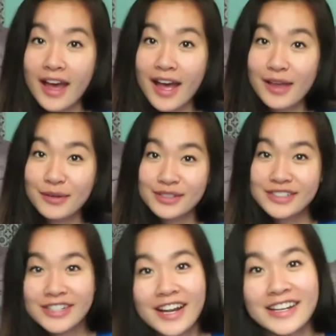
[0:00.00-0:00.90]
I will
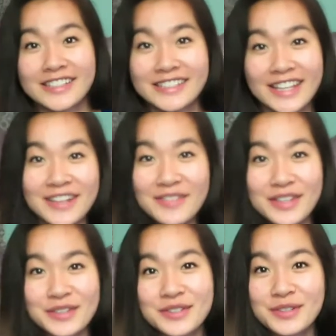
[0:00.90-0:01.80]
try to stay on
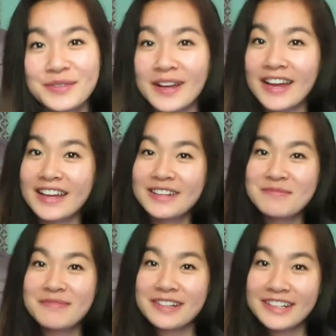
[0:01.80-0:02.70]
my YouTube
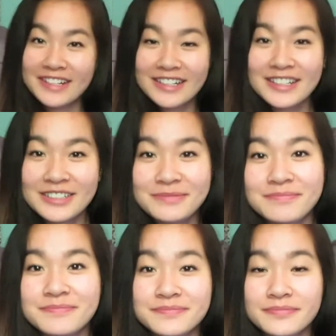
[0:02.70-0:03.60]
grind. But
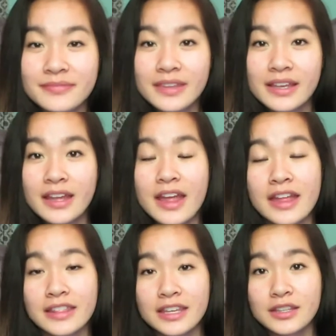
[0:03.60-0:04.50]

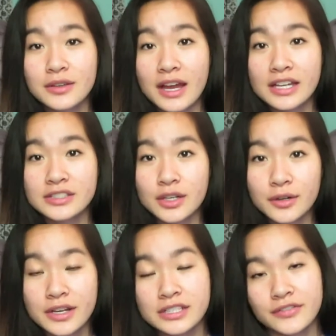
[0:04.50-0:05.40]
thank you guys
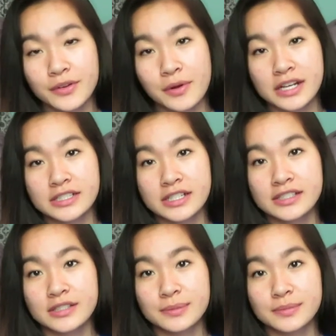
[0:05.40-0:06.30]
always for watching
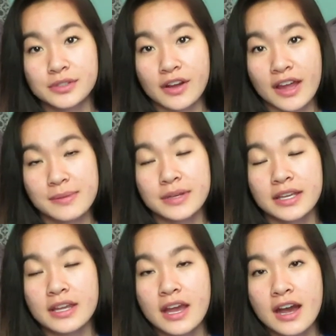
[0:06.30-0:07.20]
and
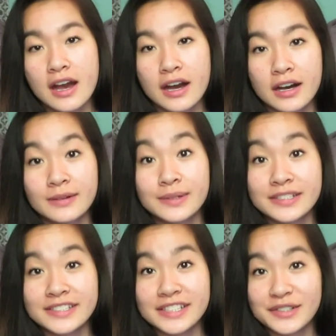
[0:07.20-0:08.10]
subscribing.
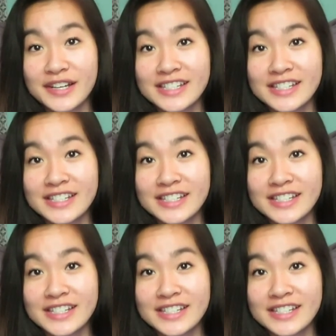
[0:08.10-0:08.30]
I'll see you